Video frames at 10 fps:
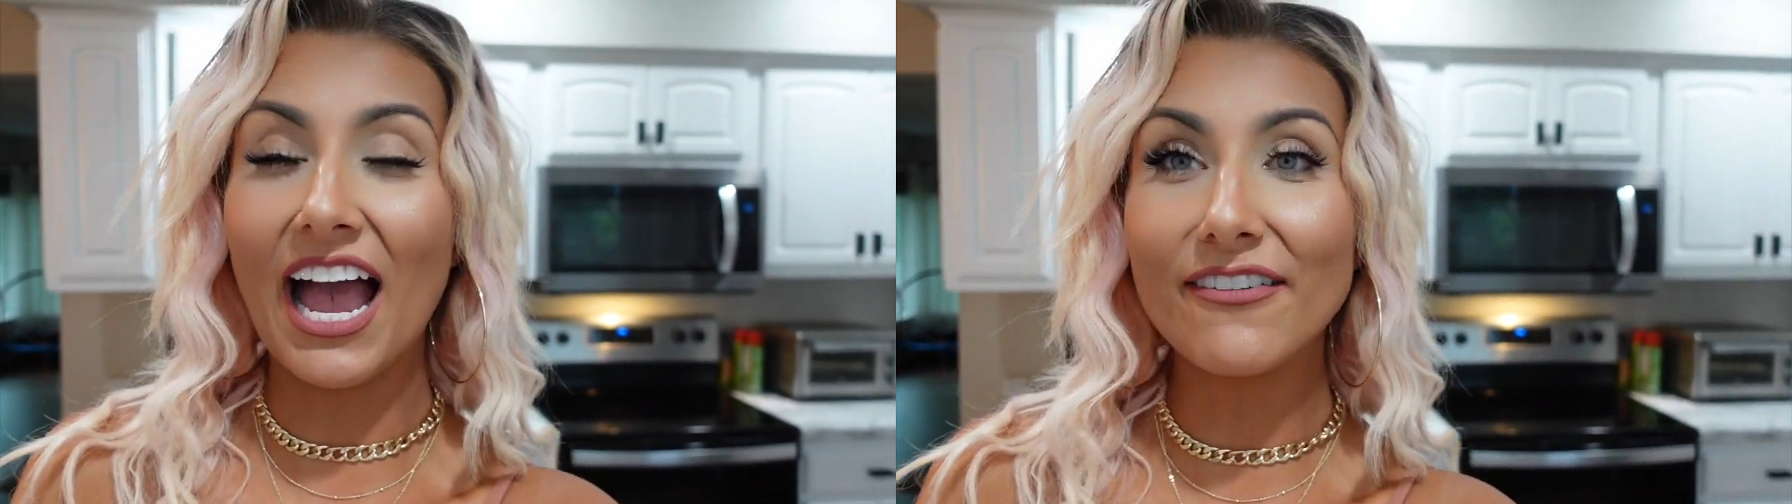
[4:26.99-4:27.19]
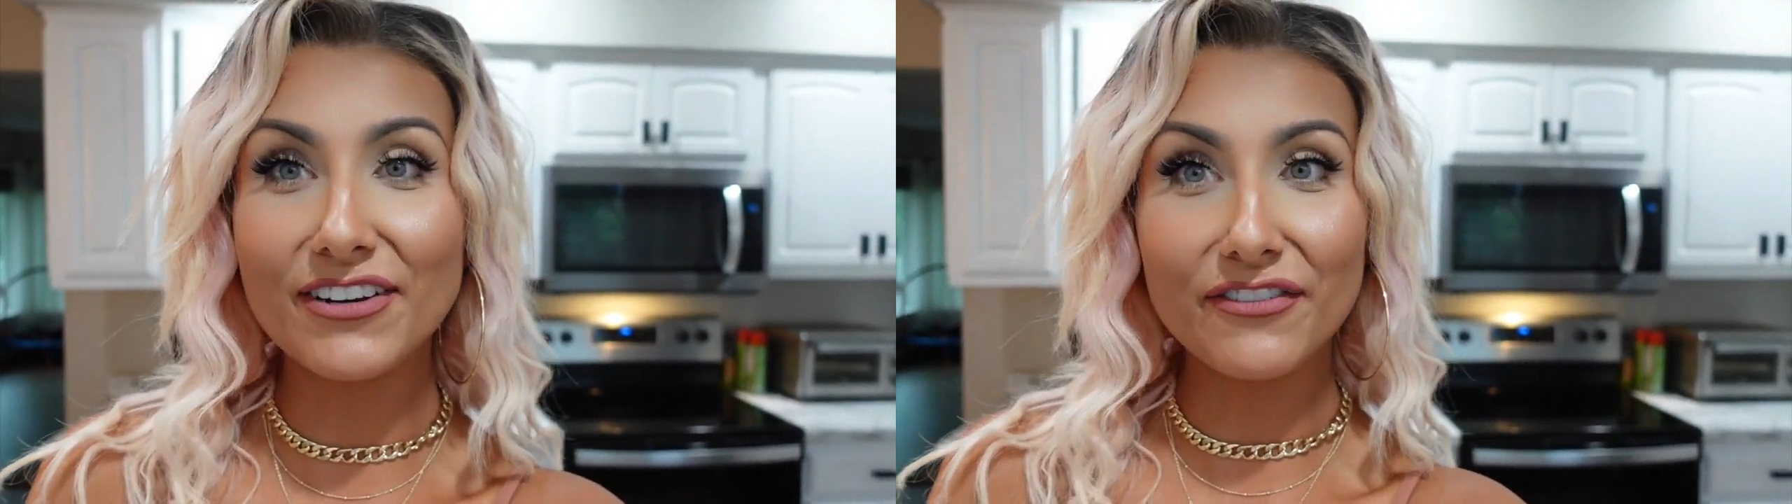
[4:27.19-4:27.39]

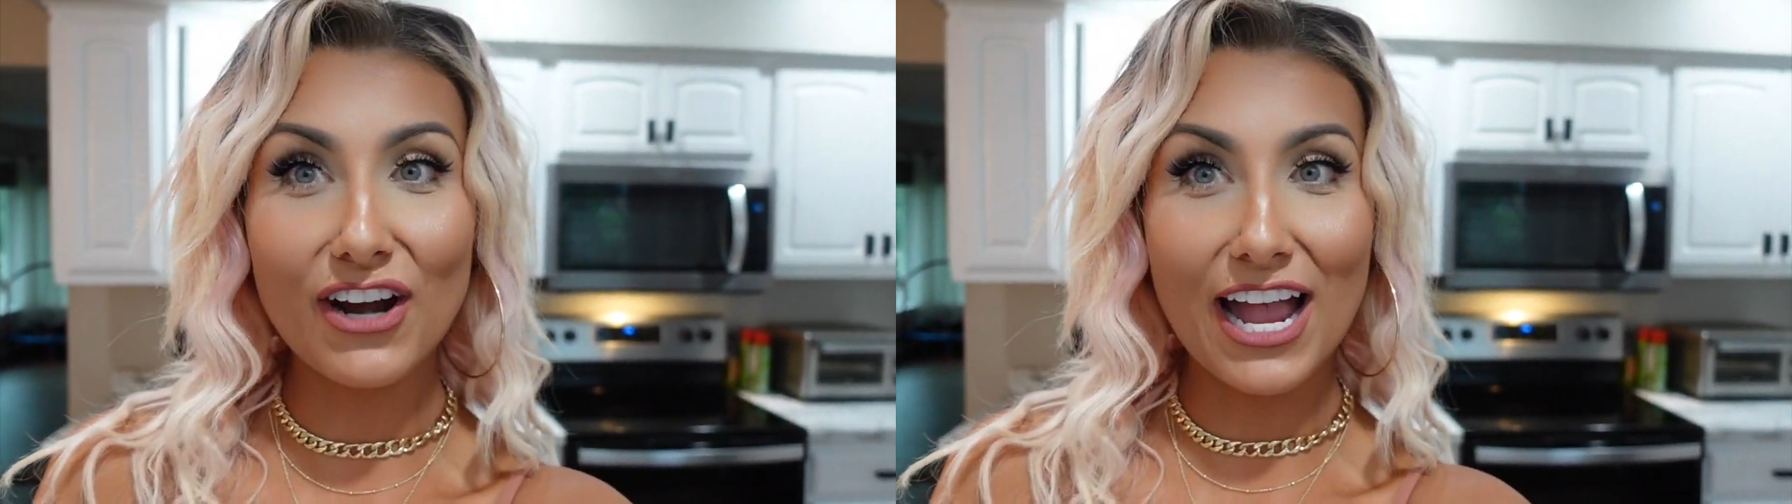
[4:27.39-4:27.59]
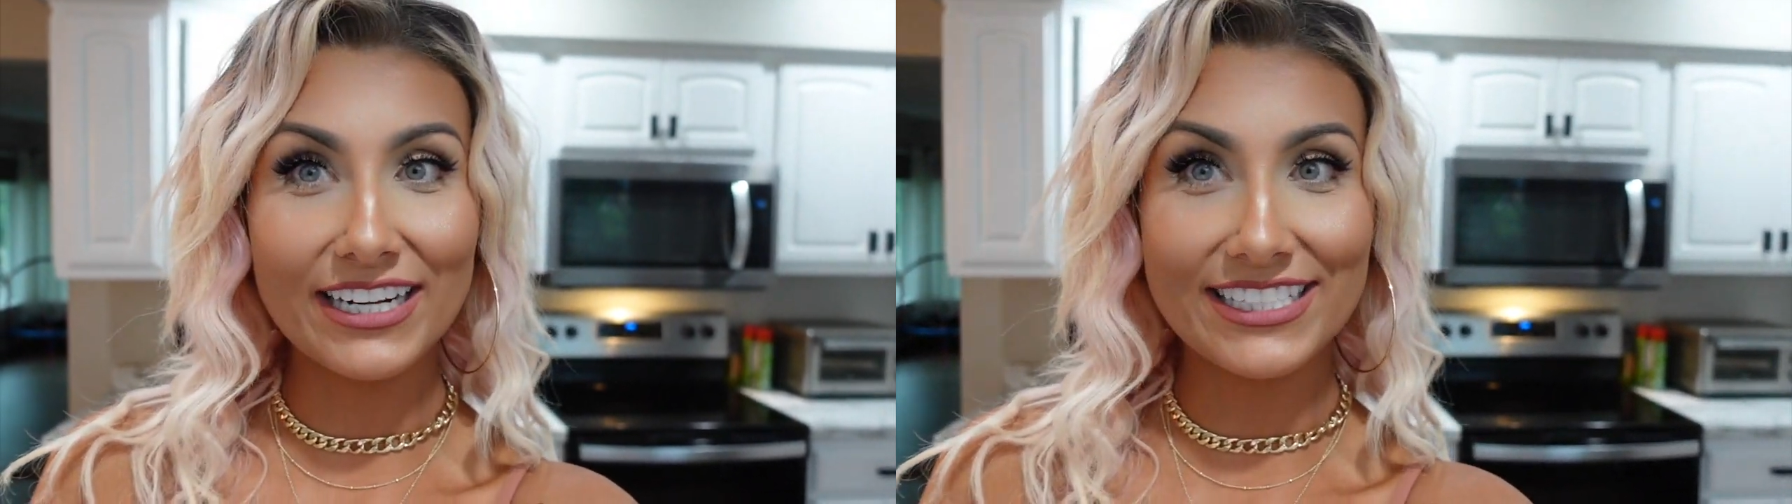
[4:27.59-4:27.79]
I've never
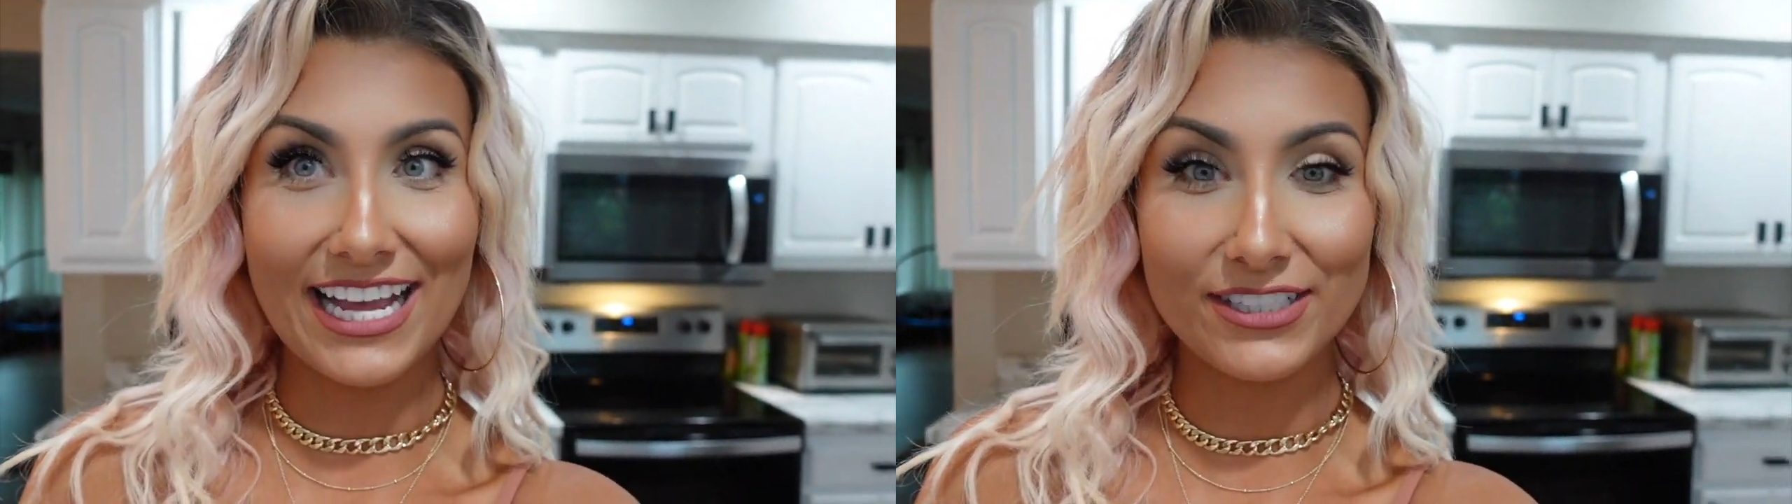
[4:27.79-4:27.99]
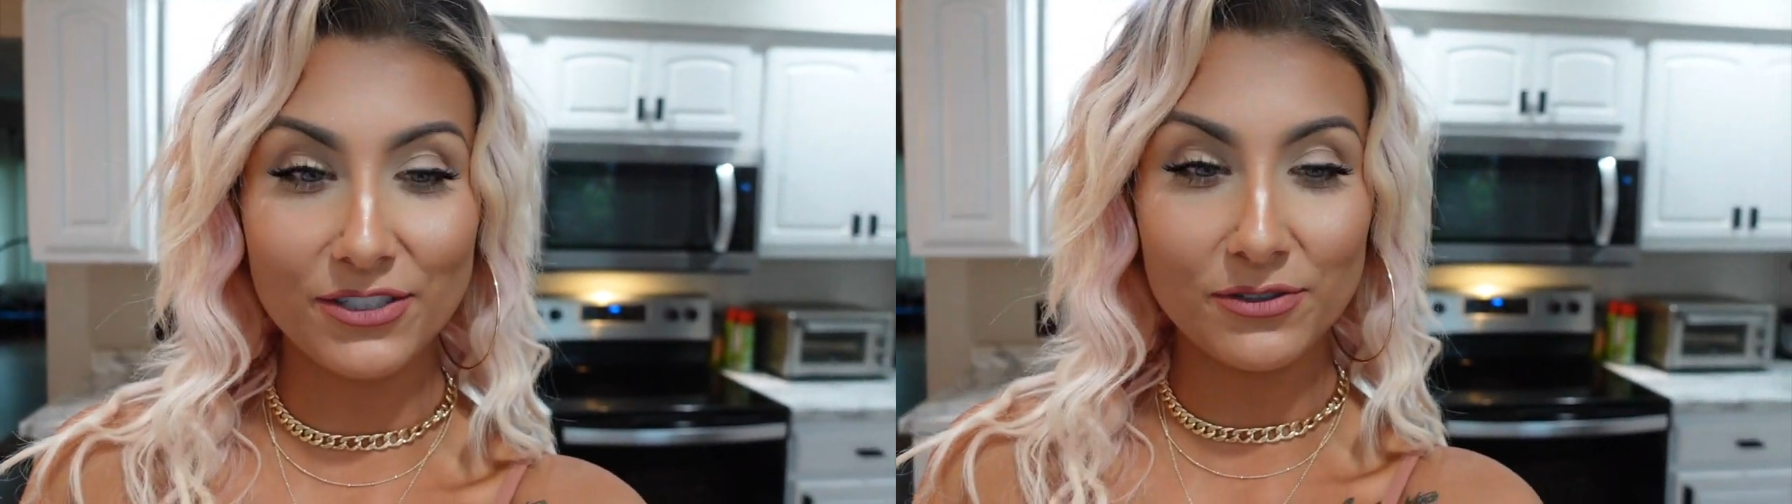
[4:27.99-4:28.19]
had a
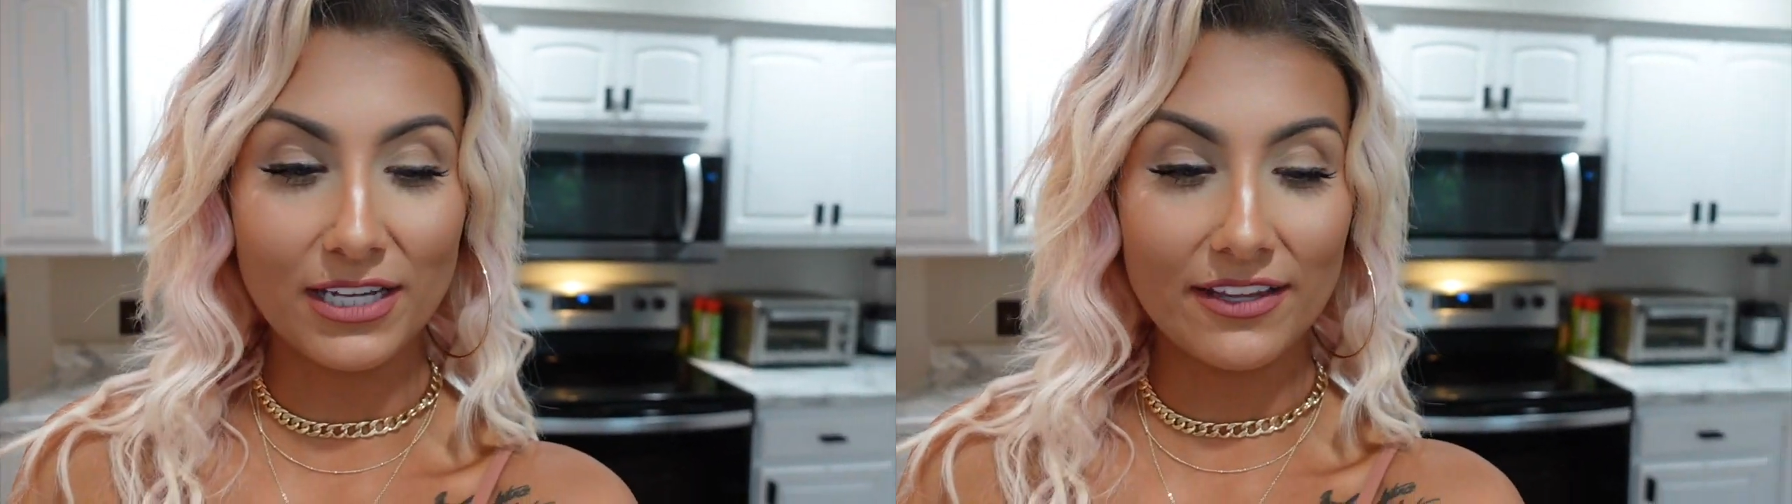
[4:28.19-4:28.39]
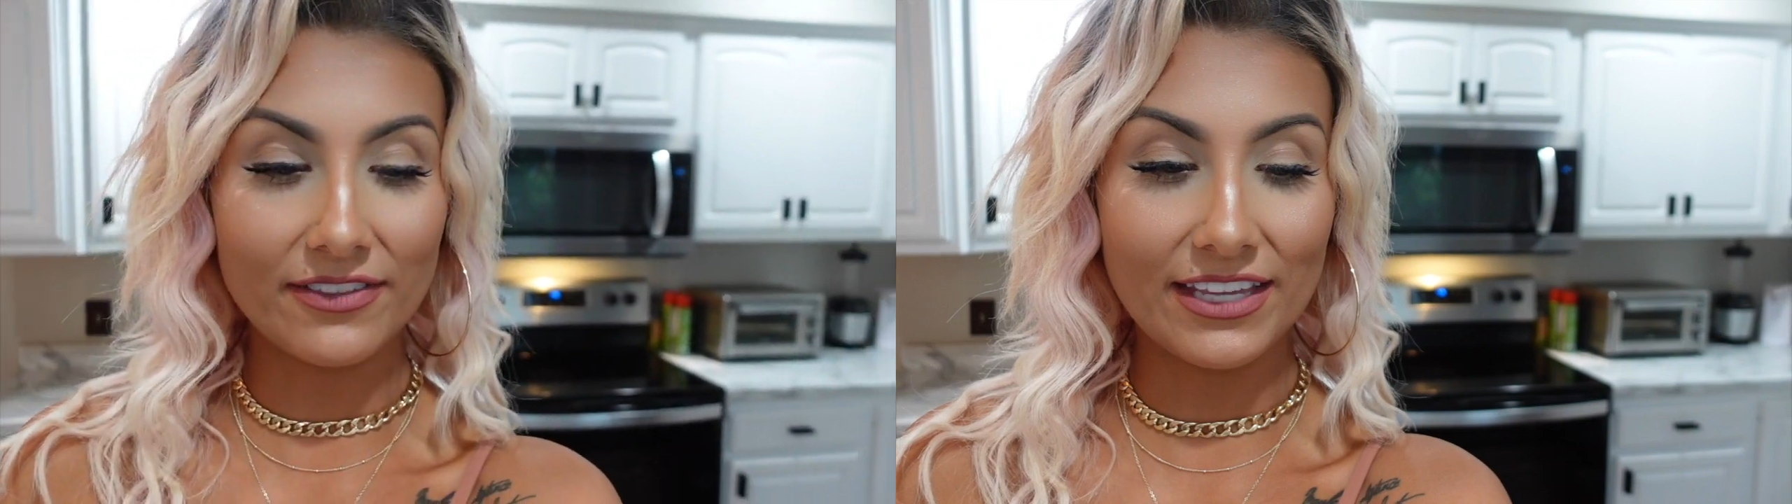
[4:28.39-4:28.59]
tattoo
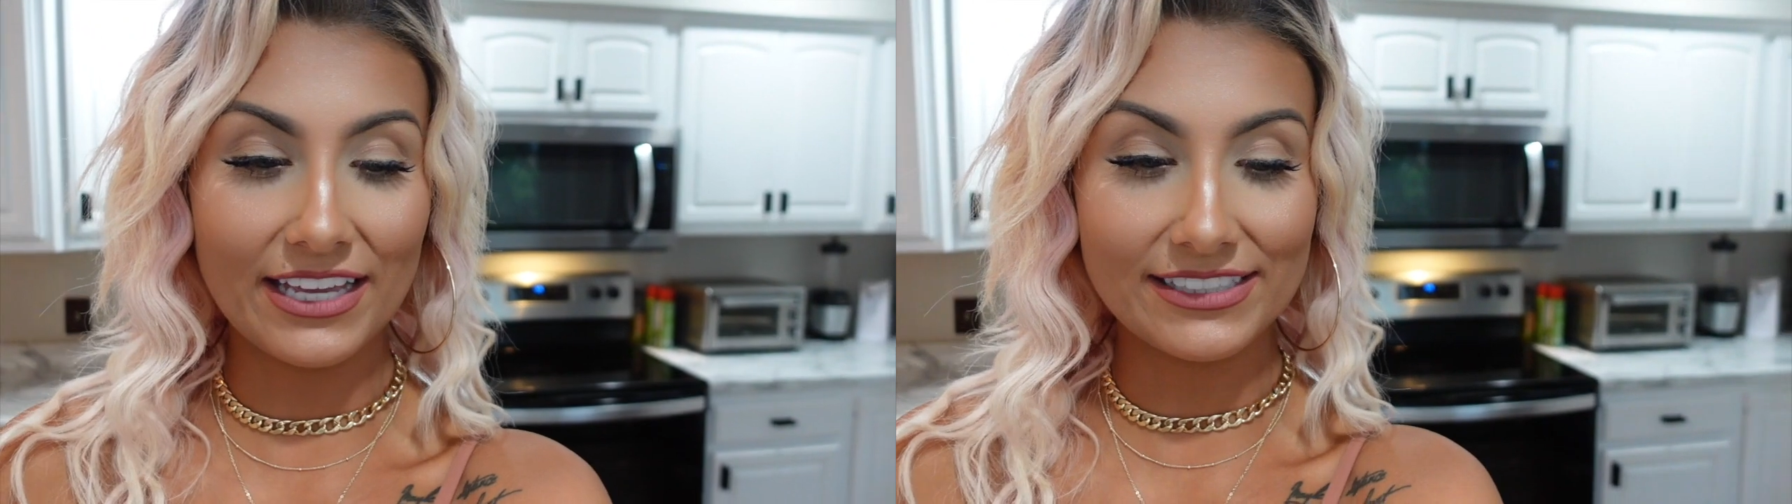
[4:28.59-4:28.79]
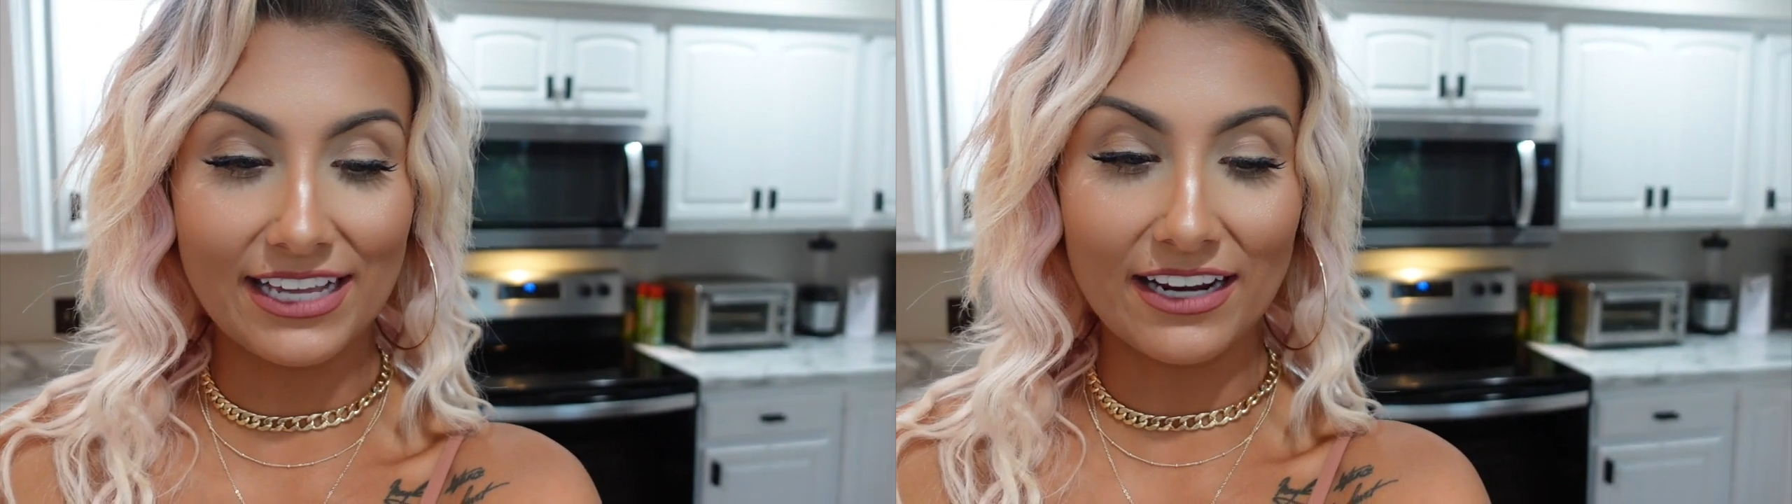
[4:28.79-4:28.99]
done that
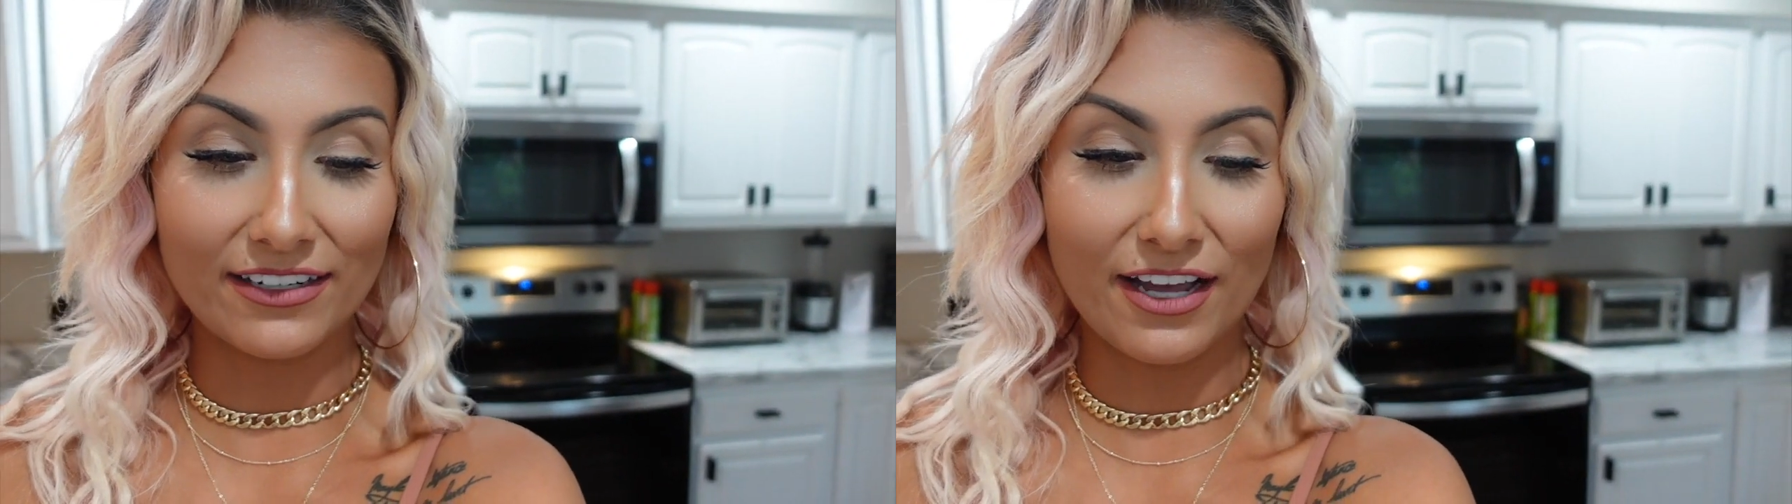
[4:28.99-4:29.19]
has gotten